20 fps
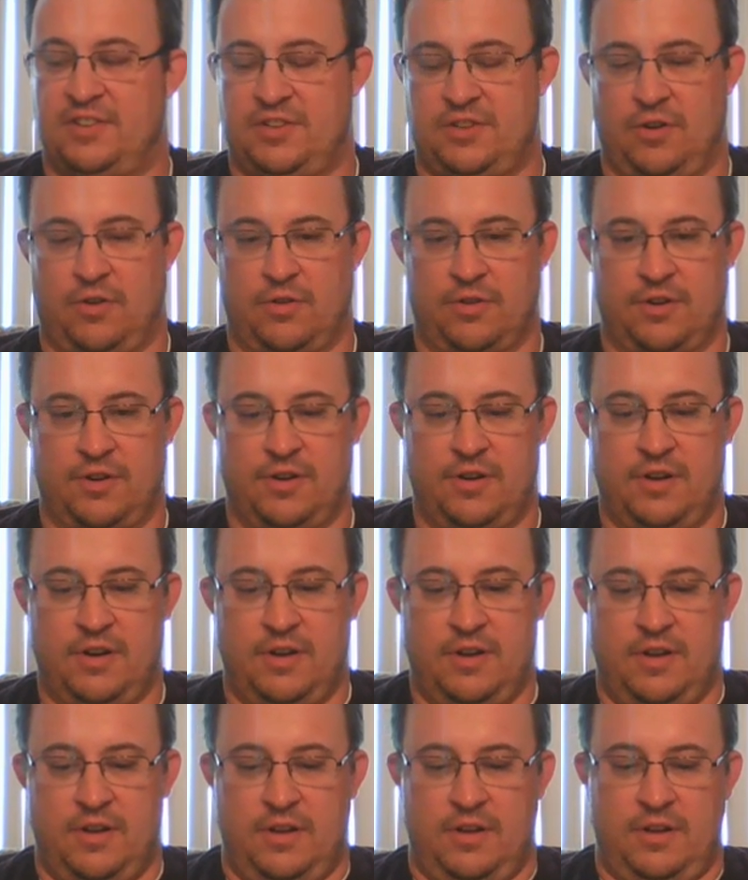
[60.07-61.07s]
Scholler,
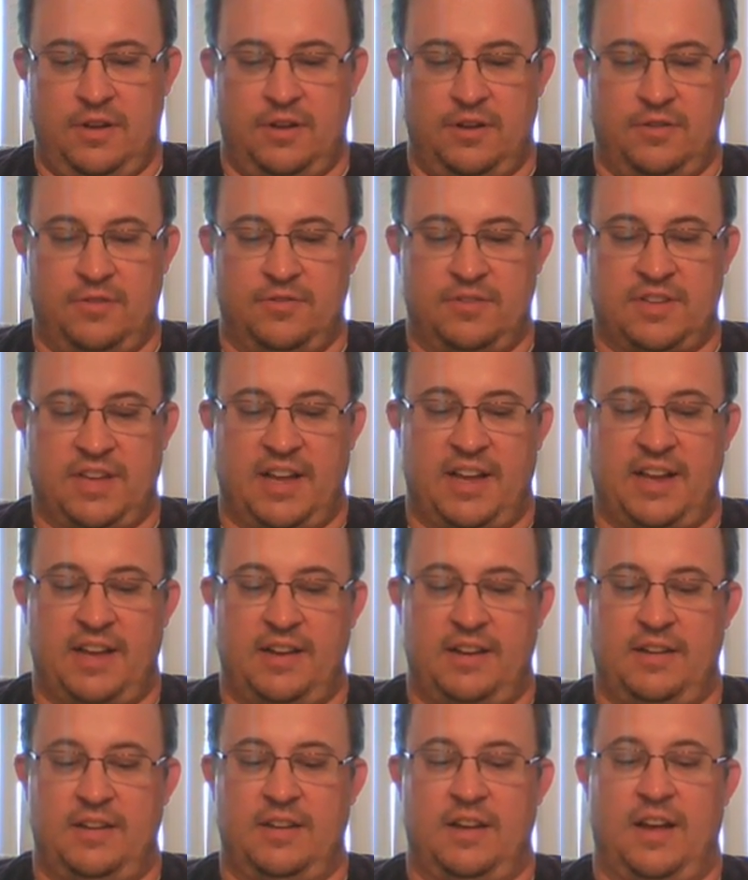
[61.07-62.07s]
who's
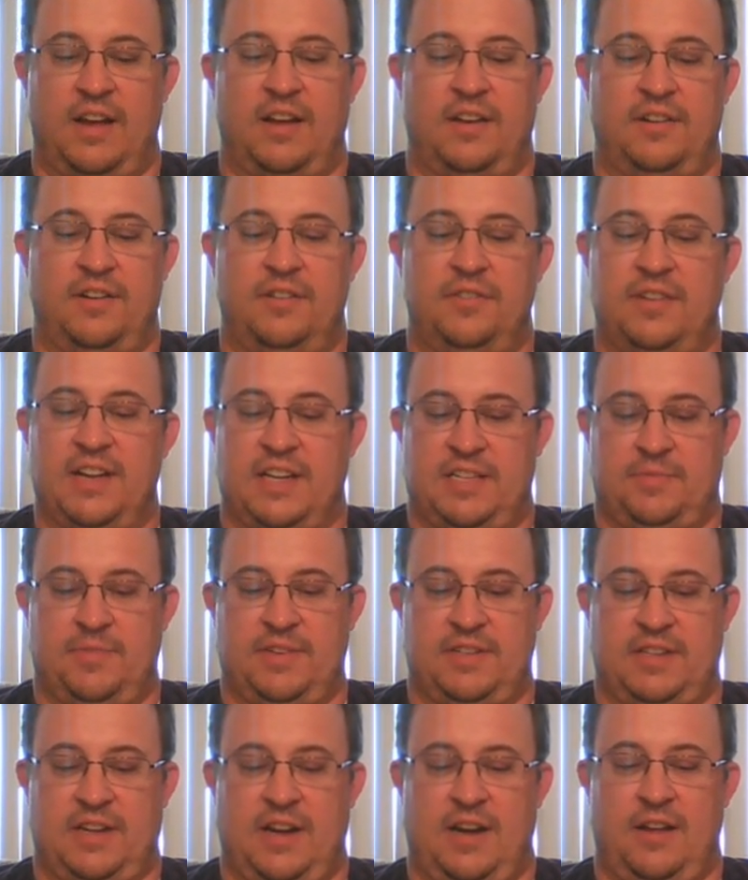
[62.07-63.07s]
a New
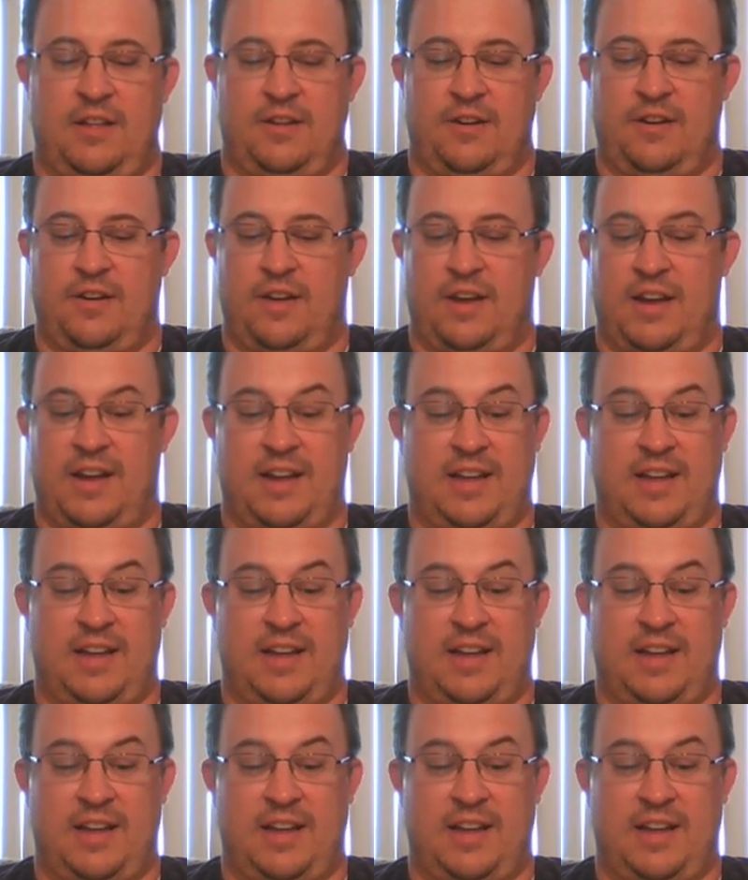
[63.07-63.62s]
Testament scholar.